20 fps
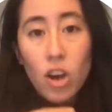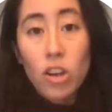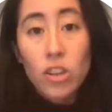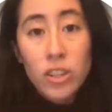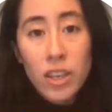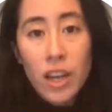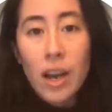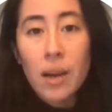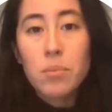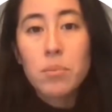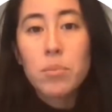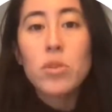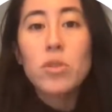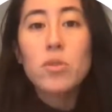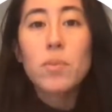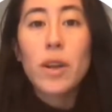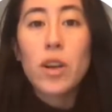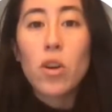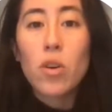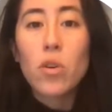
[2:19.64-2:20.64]
campus,
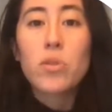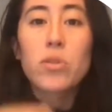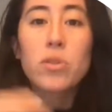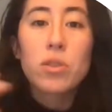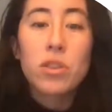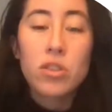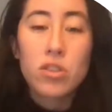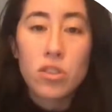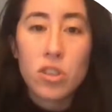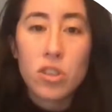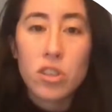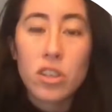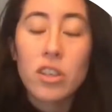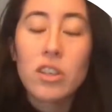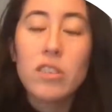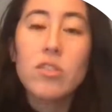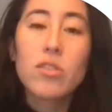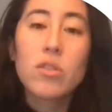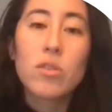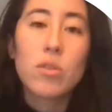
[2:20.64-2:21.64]
but also
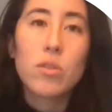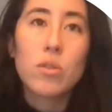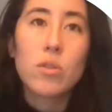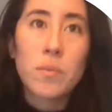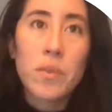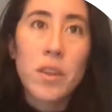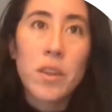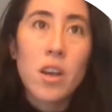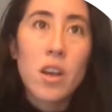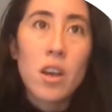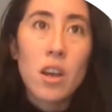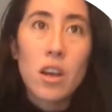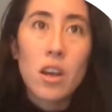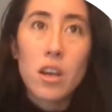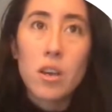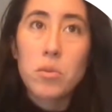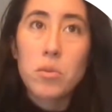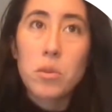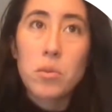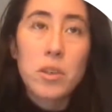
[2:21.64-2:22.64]
external. So
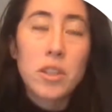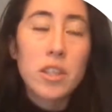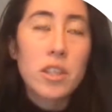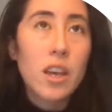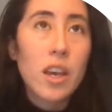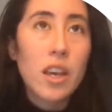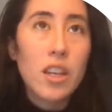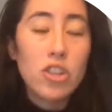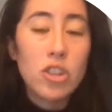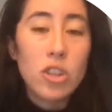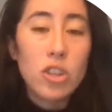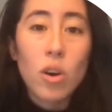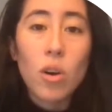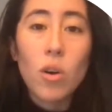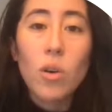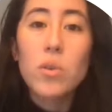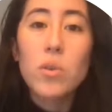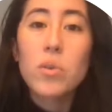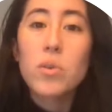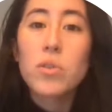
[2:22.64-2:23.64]
we bring
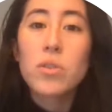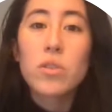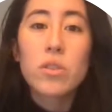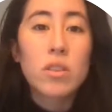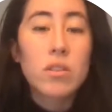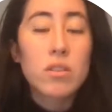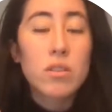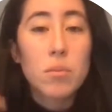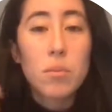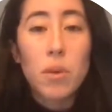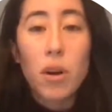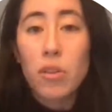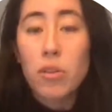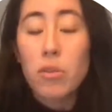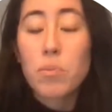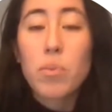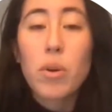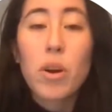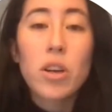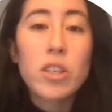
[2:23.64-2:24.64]
NGOs, some
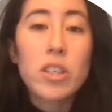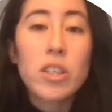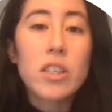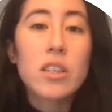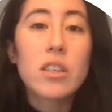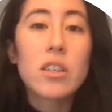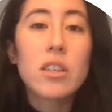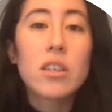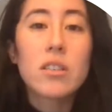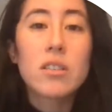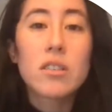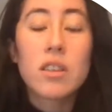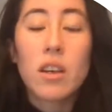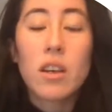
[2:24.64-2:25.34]
other partners,